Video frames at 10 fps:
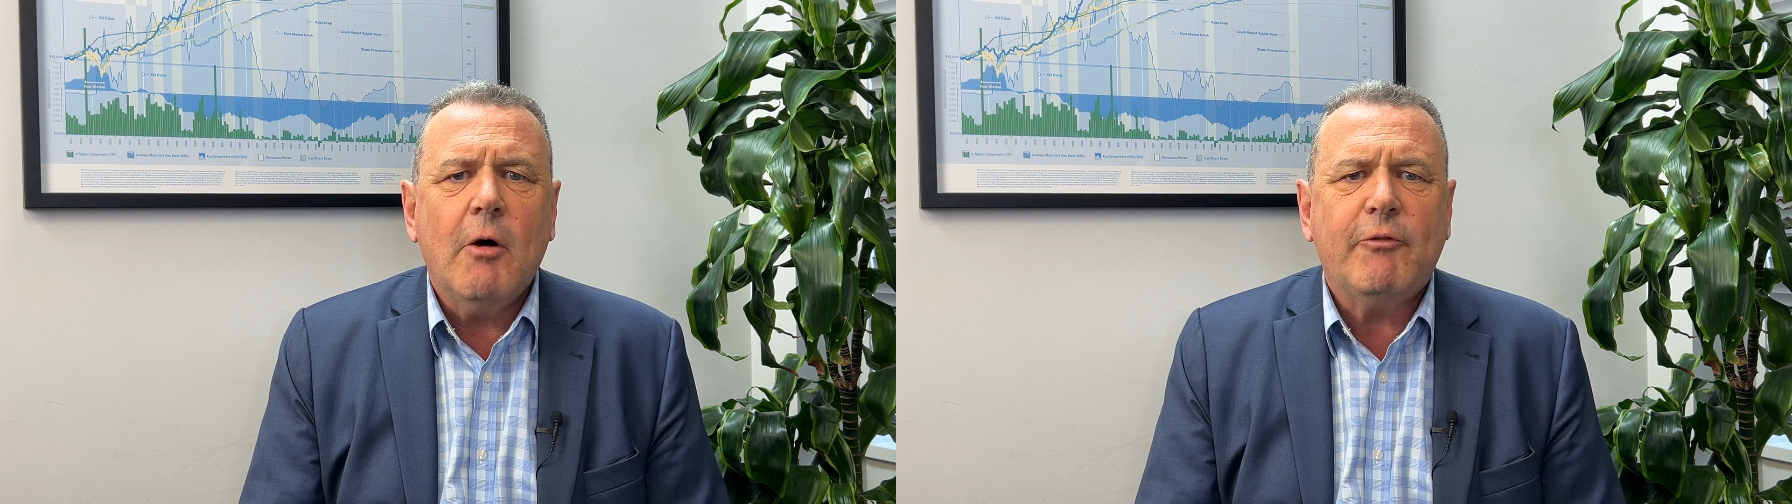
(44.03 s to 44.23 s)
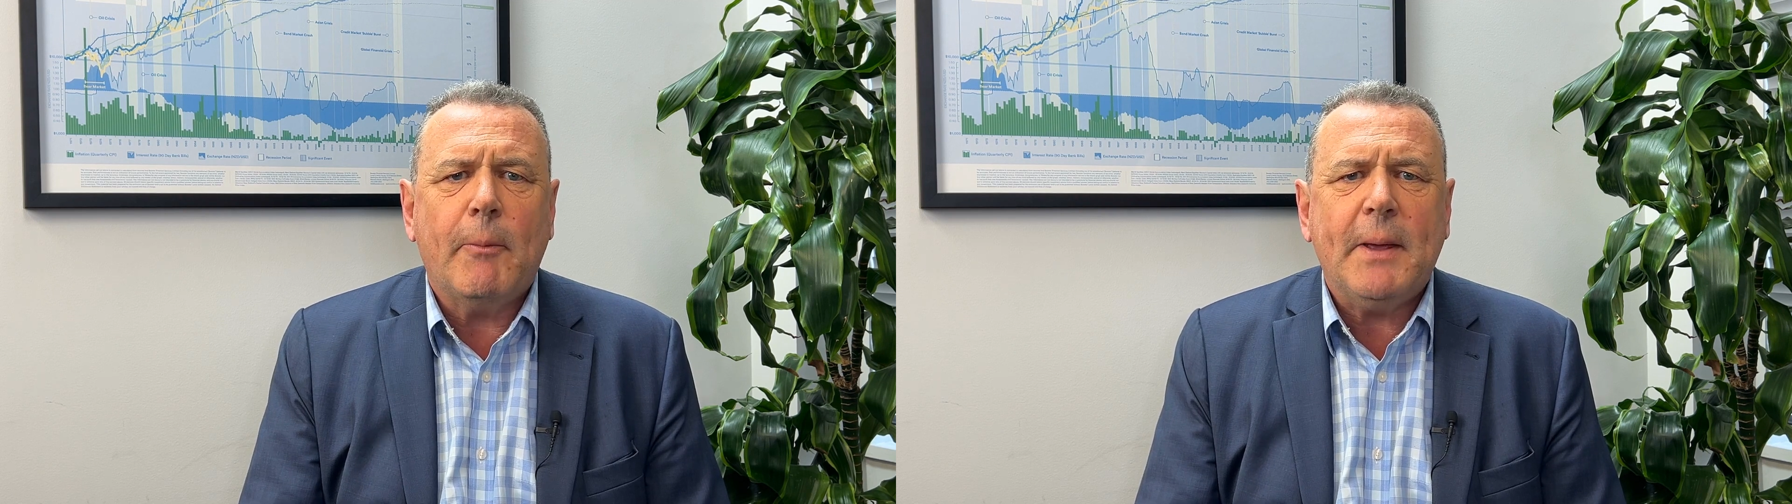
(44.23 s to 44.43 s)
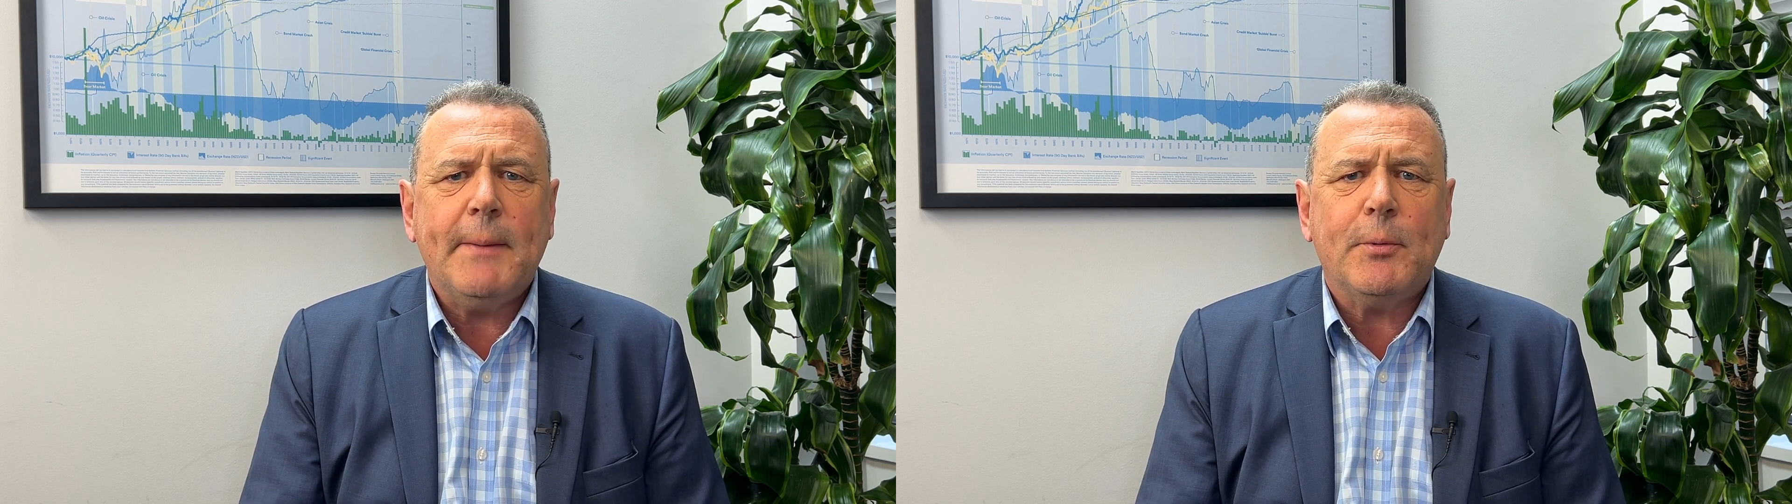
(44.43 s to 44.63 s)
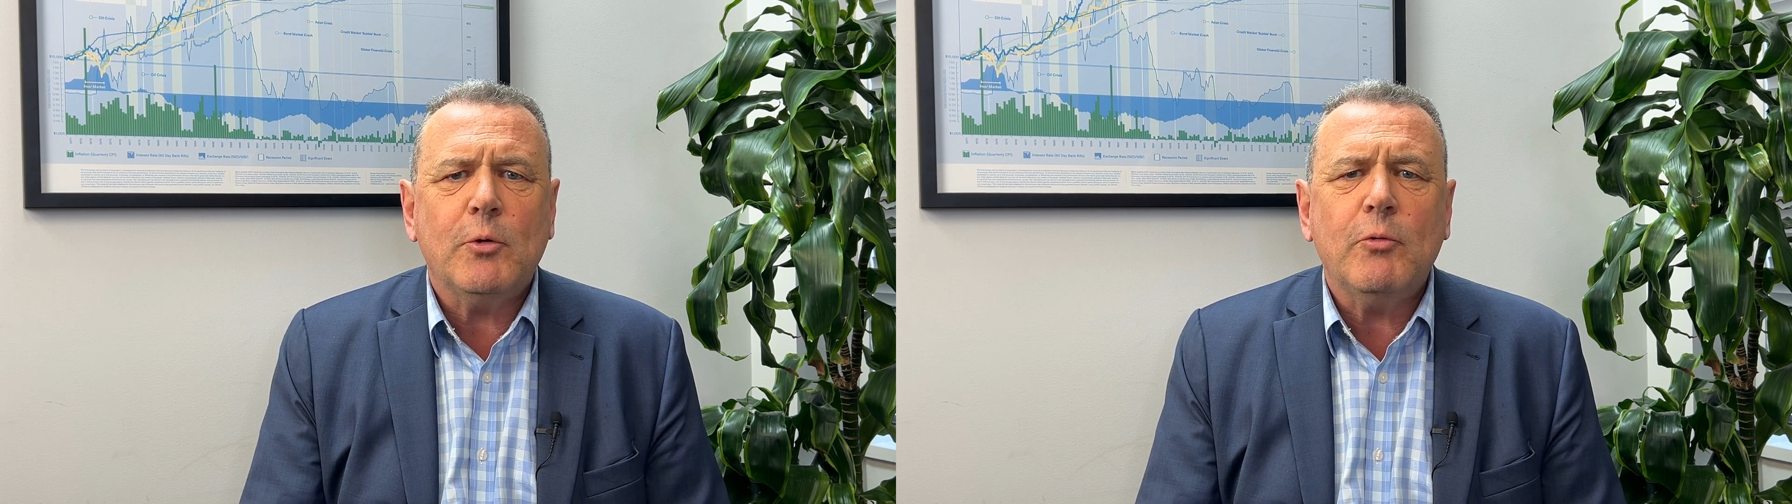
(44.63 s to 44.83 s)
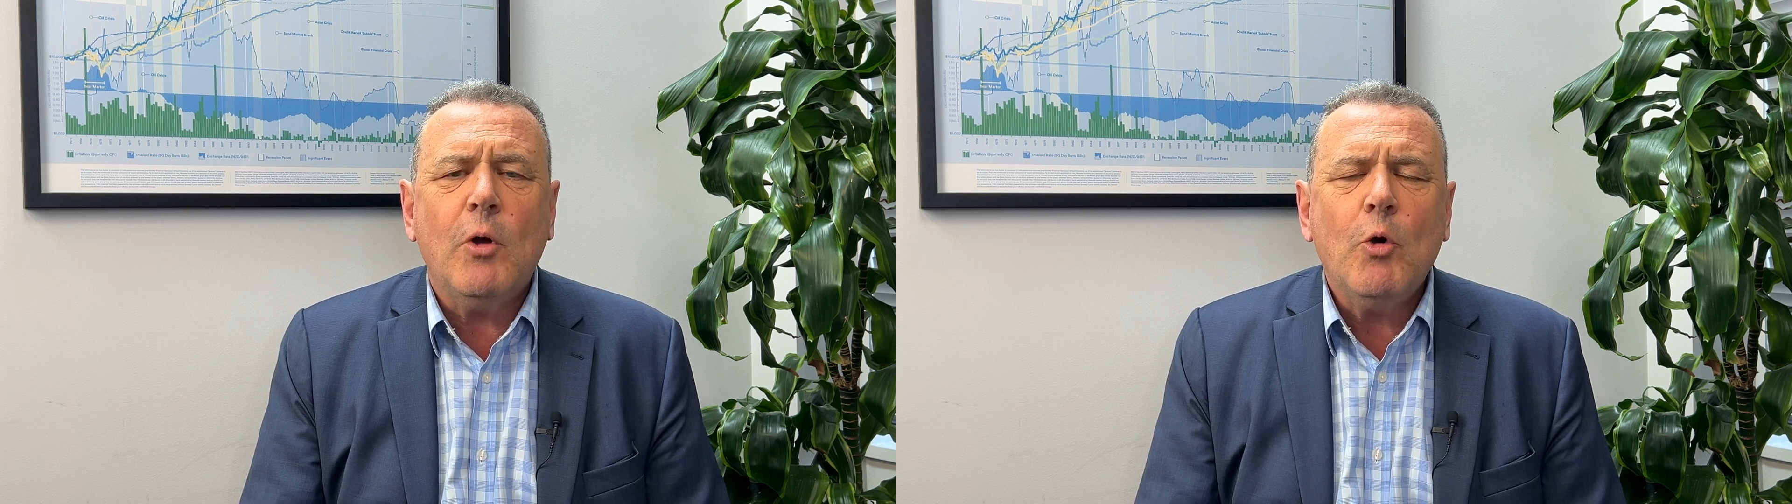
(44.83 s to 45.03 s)
for
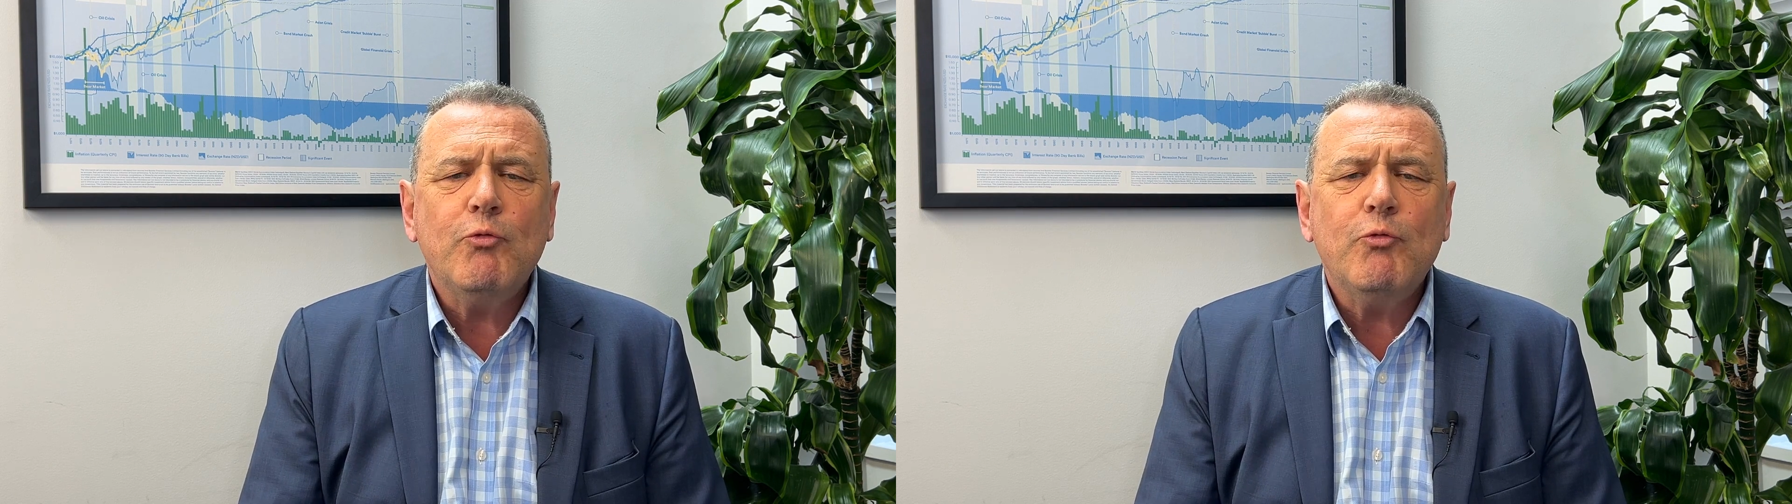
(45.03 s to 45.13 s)
people